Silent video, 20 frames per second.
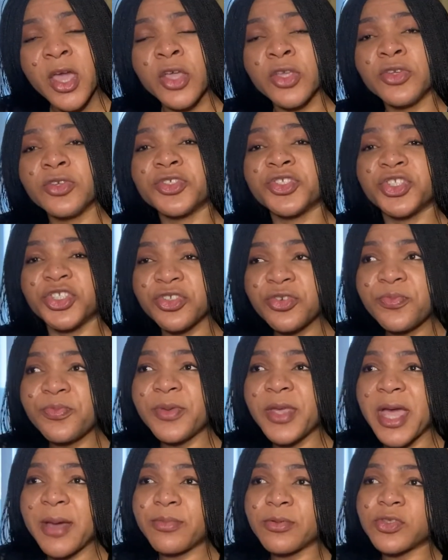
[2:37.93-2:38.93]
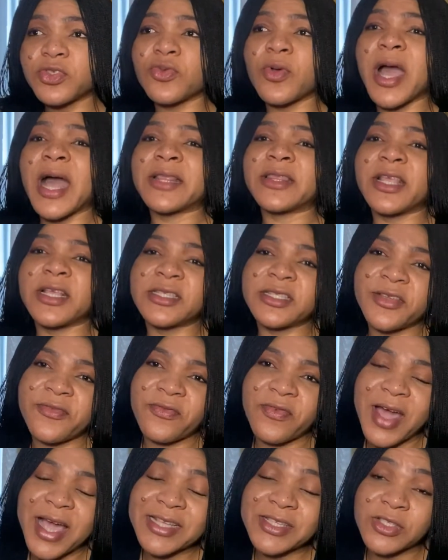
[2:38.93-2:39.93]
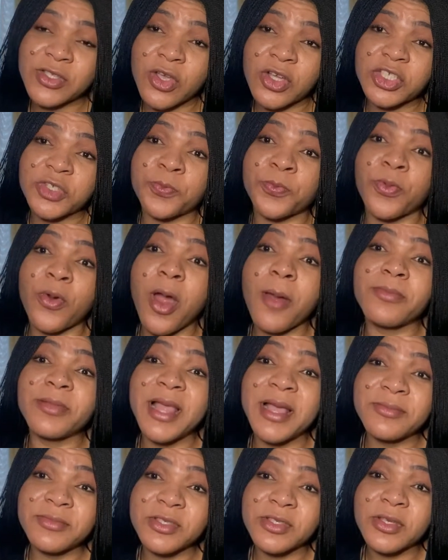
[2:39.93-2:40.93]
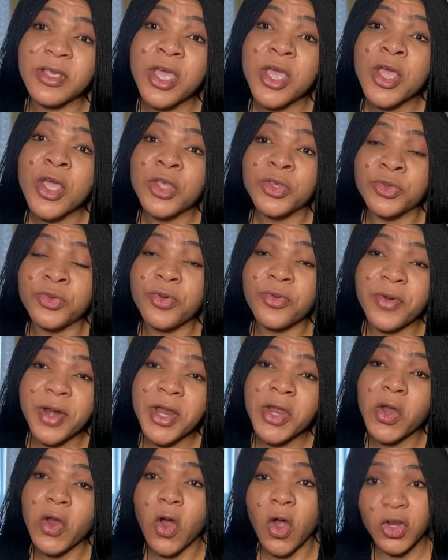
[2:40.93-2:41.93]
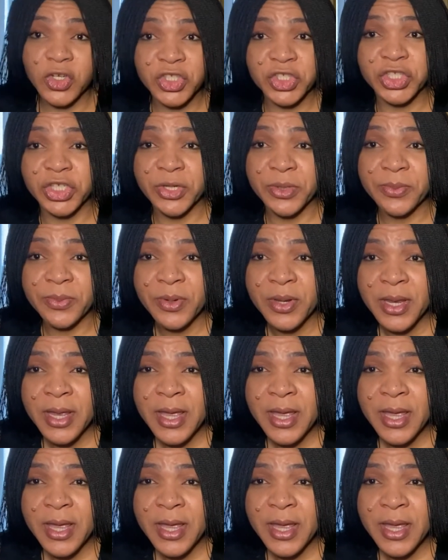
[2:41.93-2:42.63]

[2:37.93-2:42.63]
You should be able to identify such problems during courtship